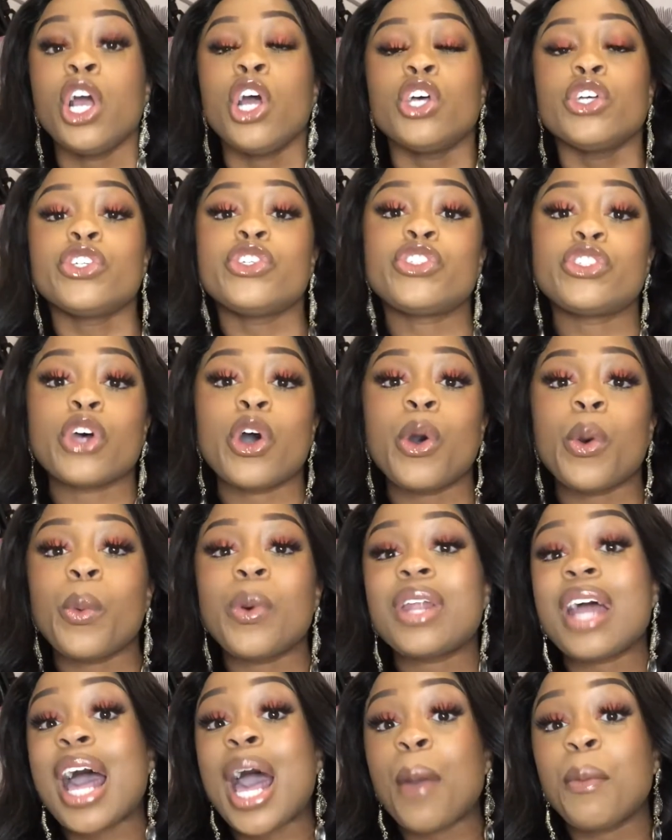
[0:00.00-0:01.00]
So what
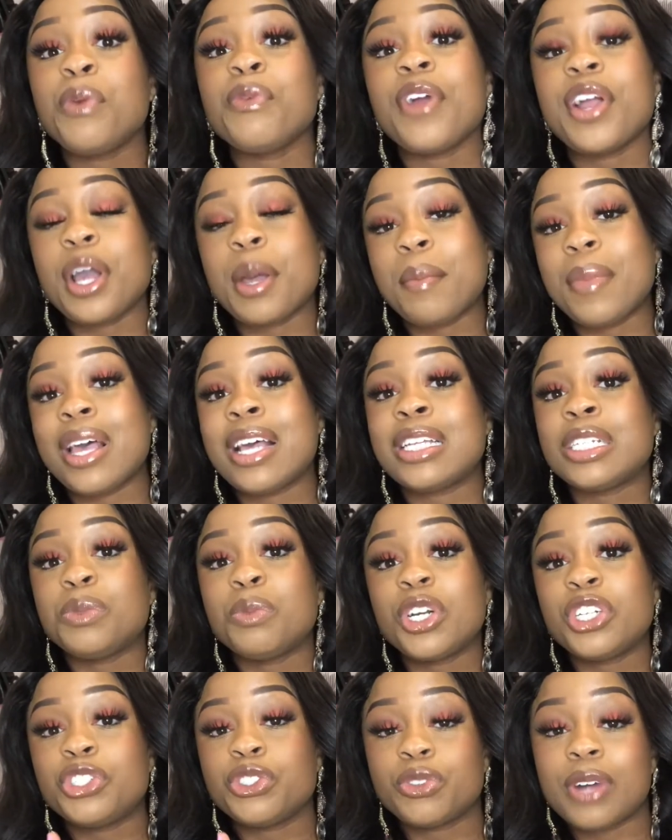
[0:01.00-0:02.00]
I would recommend
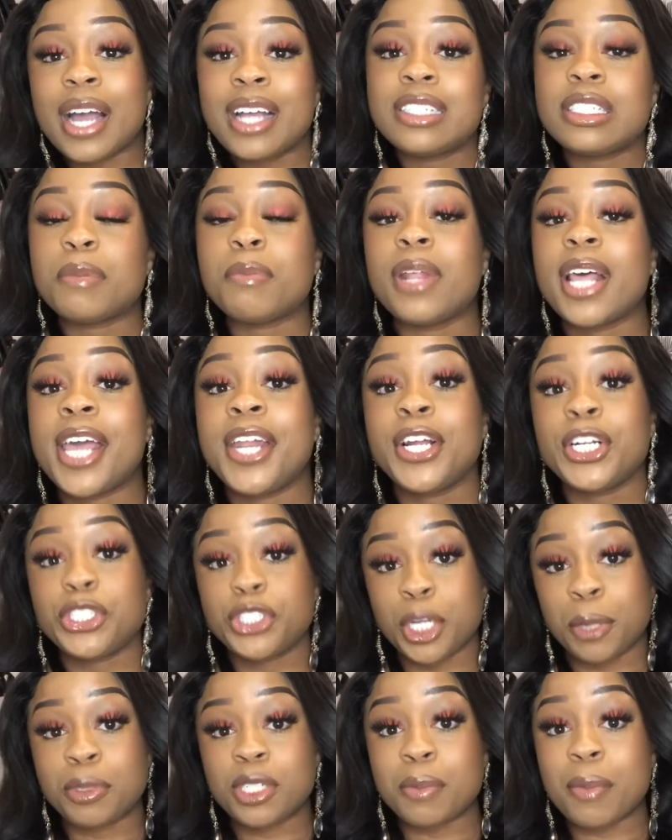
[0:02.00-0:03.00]
when trying to plan your
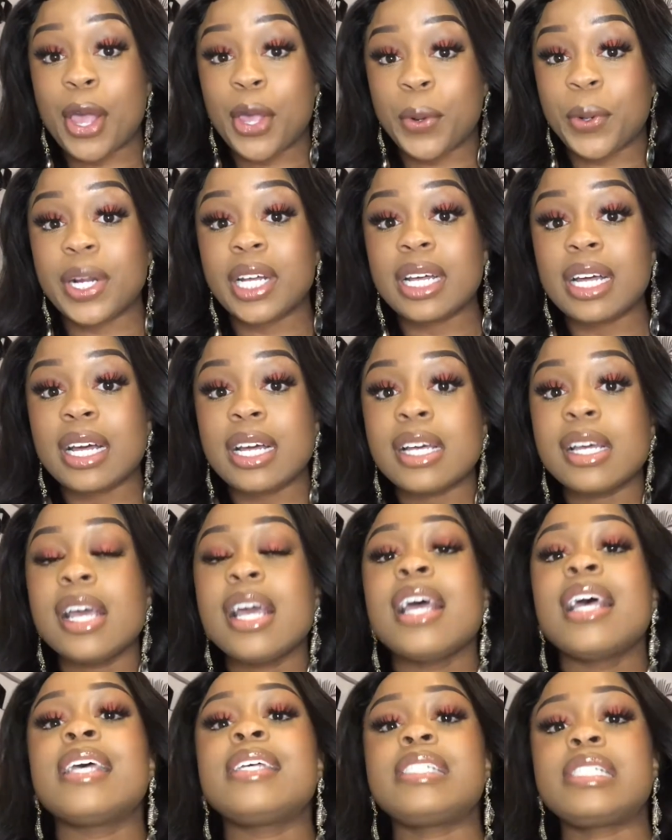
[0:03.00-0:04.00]
trip to Mallorca
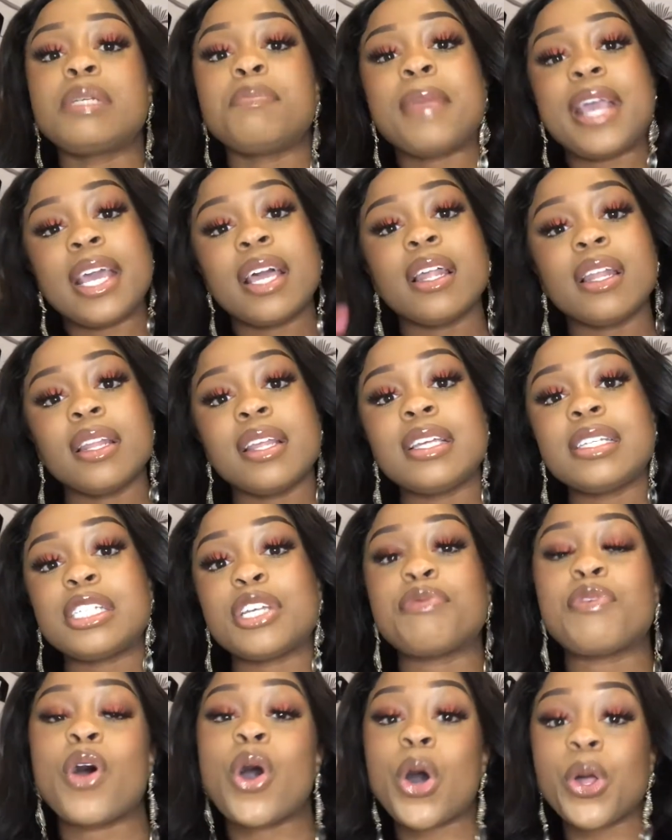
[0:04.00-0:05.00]
is to make a list of
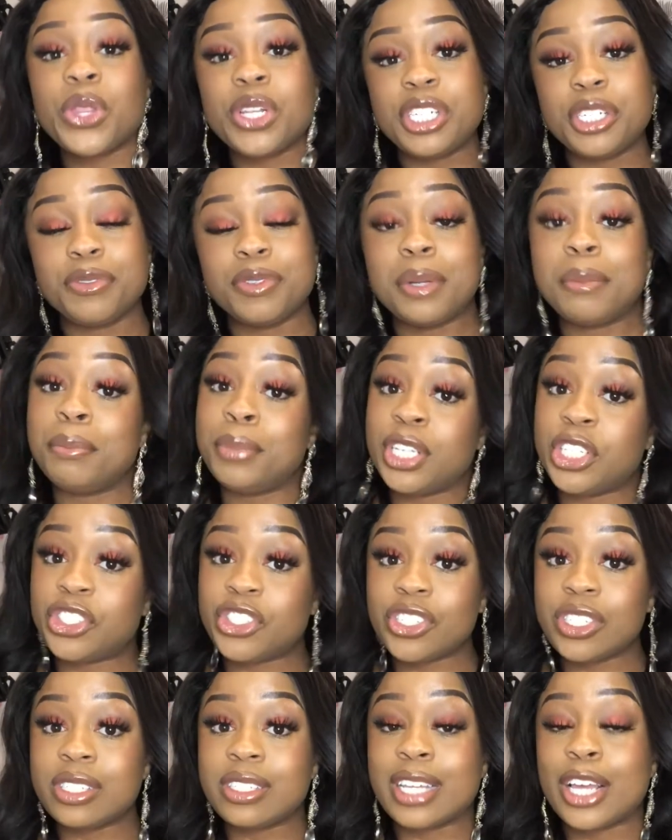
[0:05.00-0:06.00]
all the different
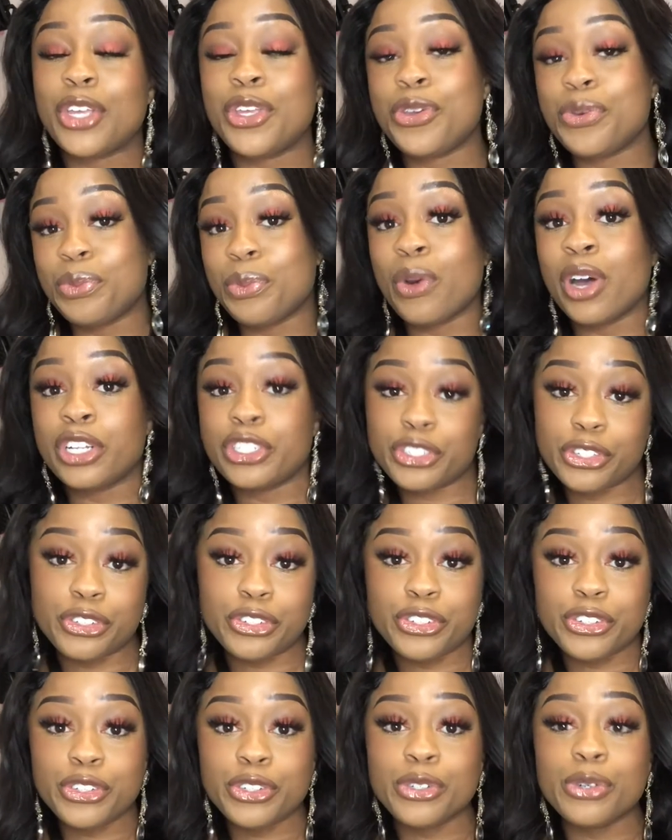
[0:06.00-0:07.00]
beaches that you'd want to
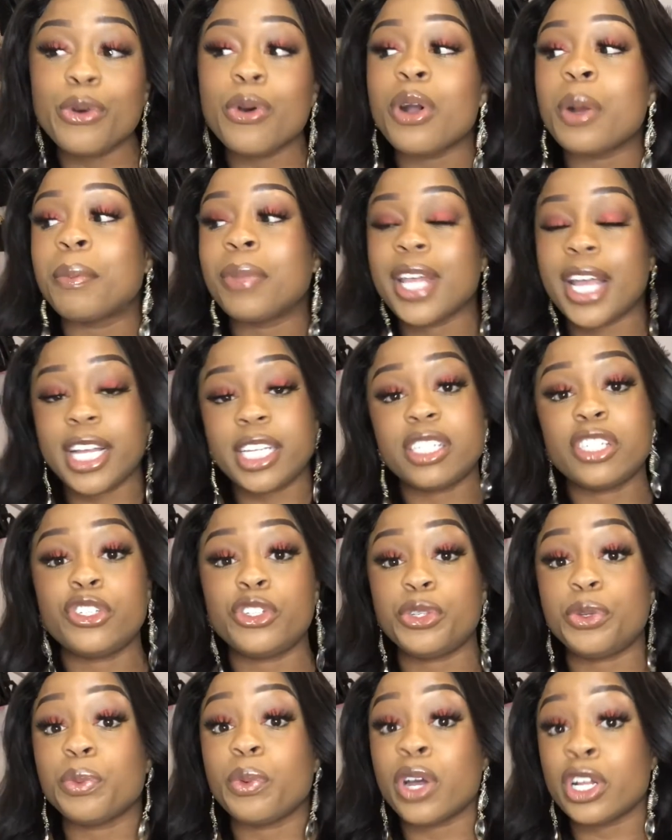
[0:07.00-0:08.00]
do or places
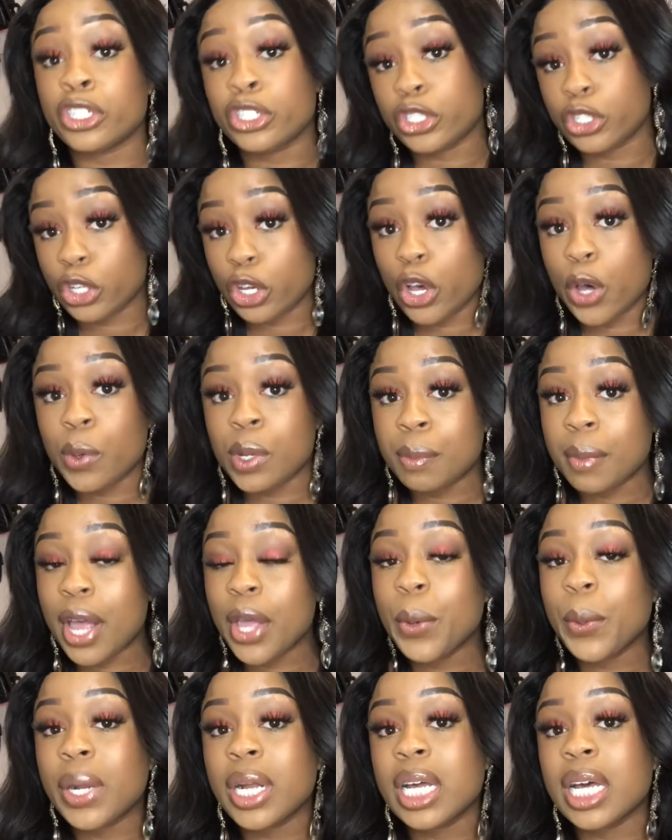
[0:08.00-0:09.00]
you'd want to go in
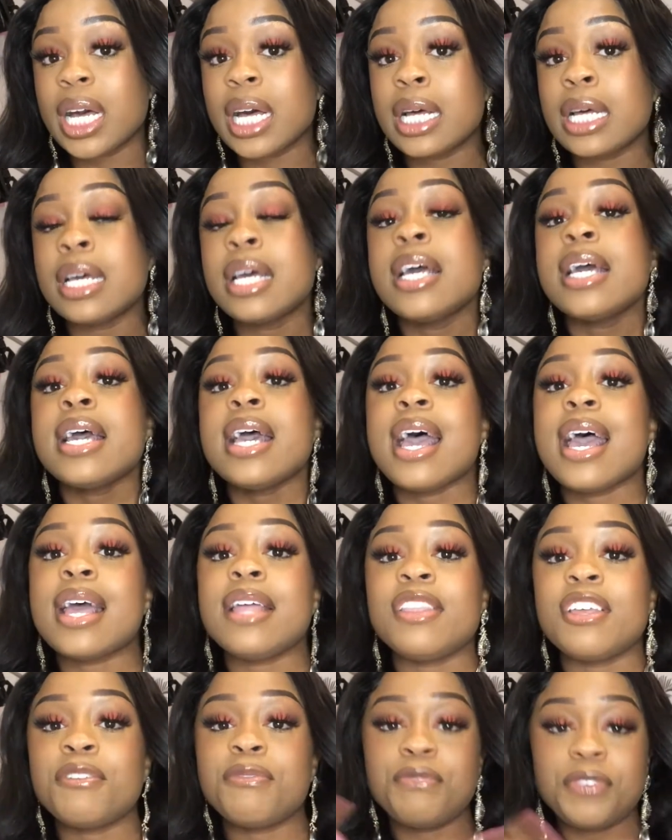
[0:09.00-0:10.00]
Mallorca, and
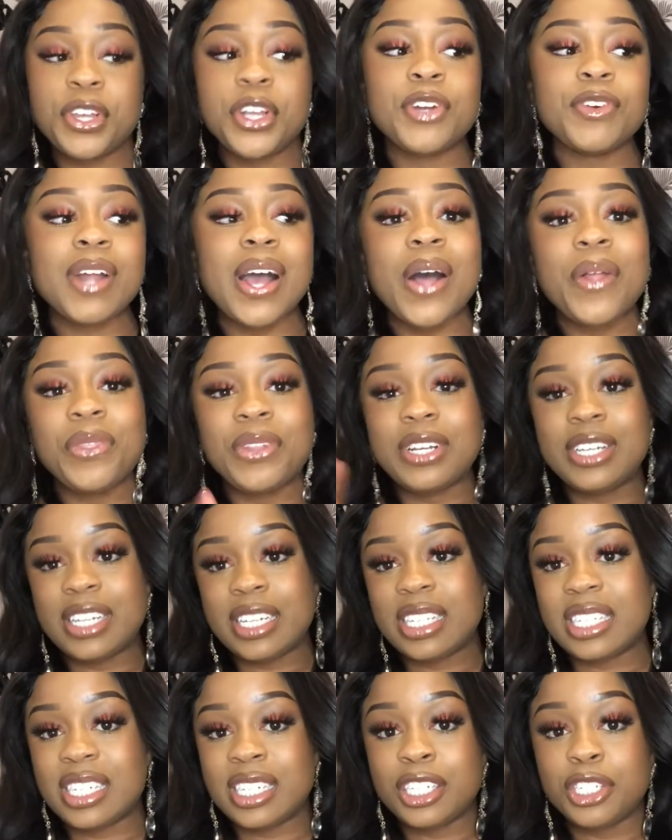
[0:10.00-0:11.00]
then figure out the
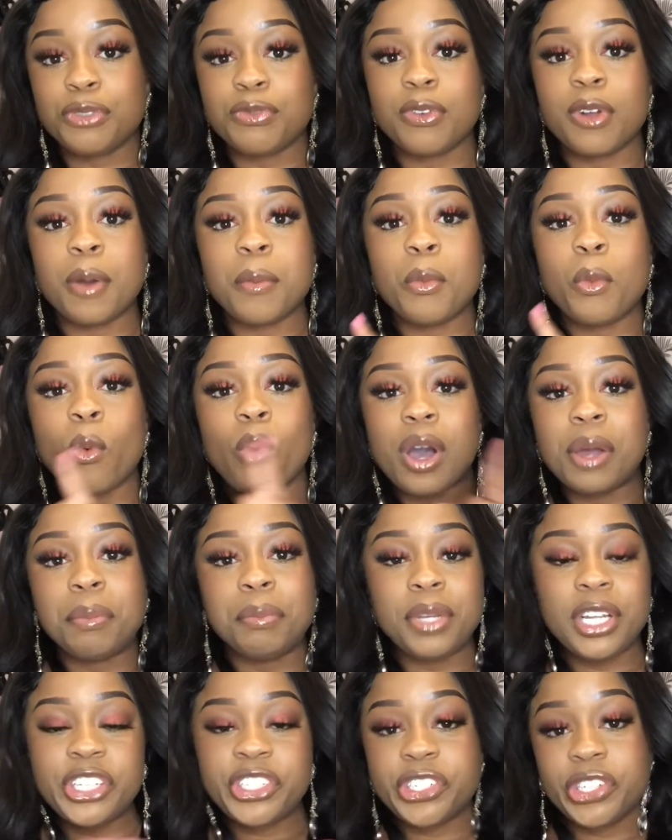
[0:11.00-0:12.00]
distance from one
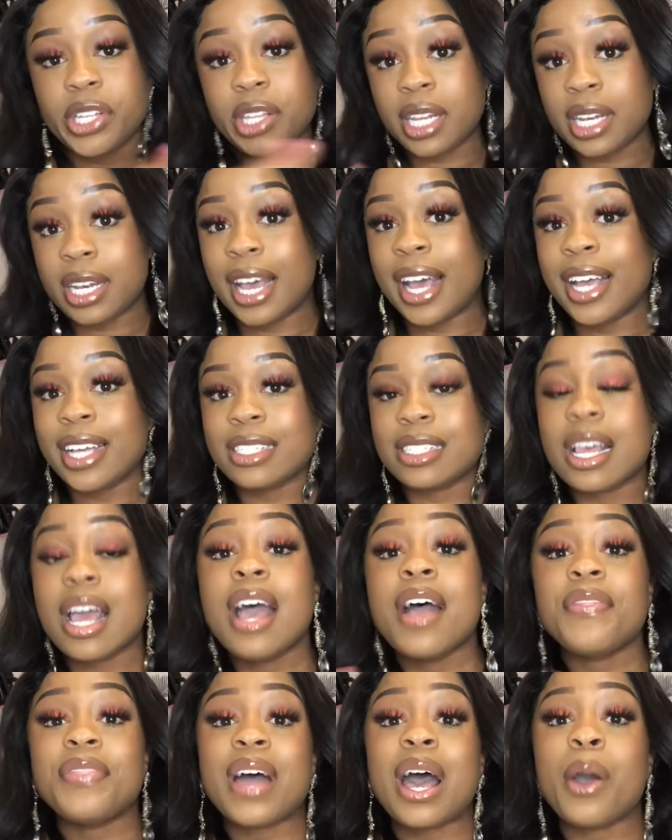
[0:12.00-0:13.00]
beach to the next.
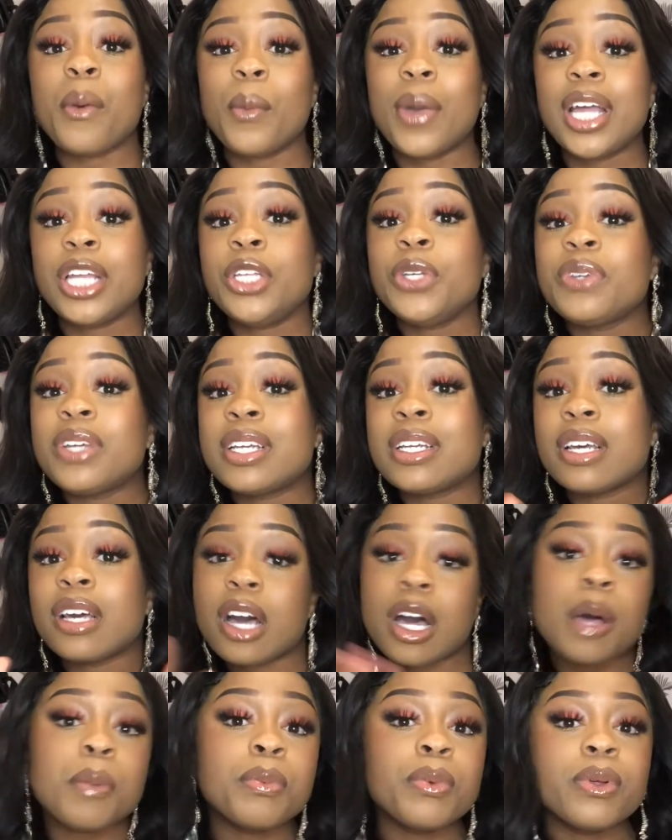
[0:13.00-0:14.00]
That way you can
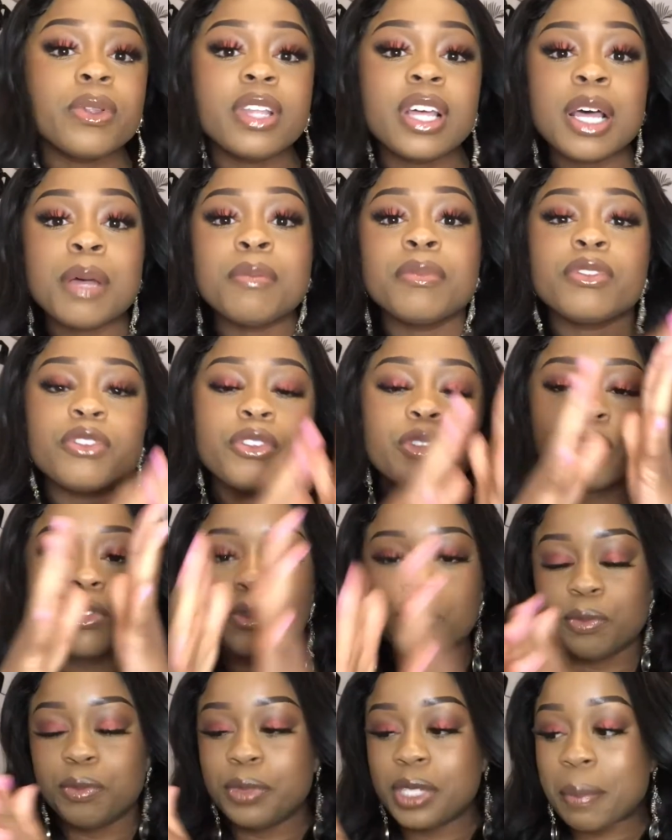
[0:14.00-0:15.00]
couple them
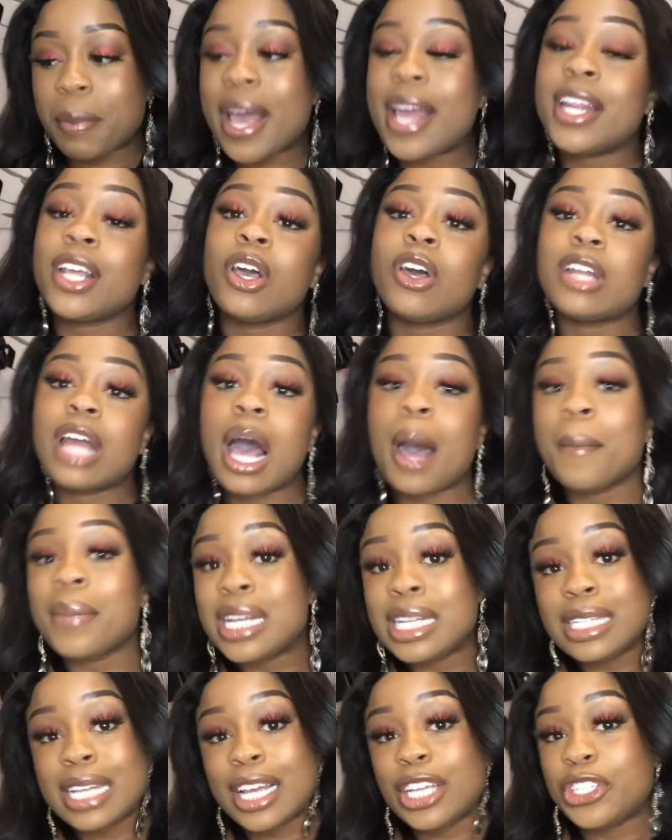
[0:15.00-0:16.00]
depending on how many
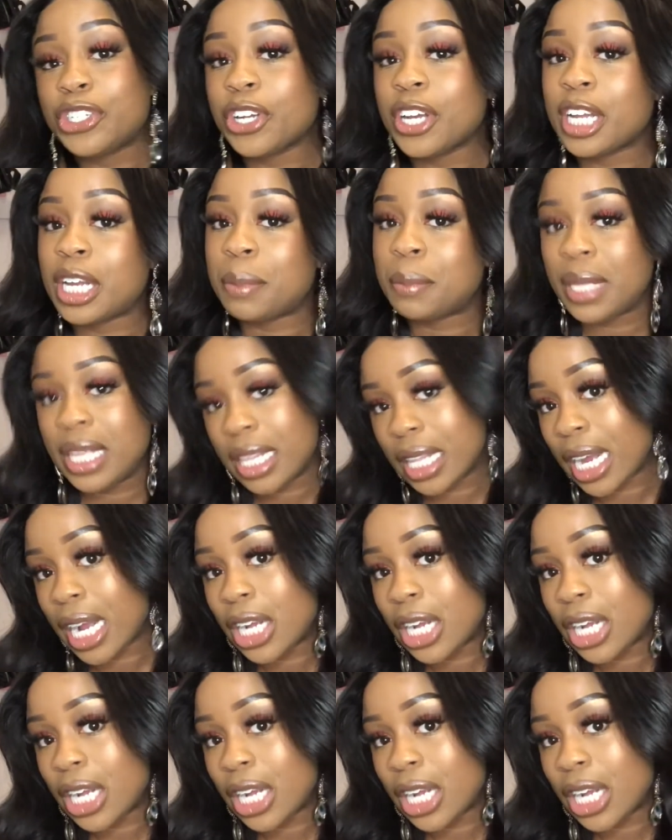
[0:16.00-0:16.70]
days you're going to be there.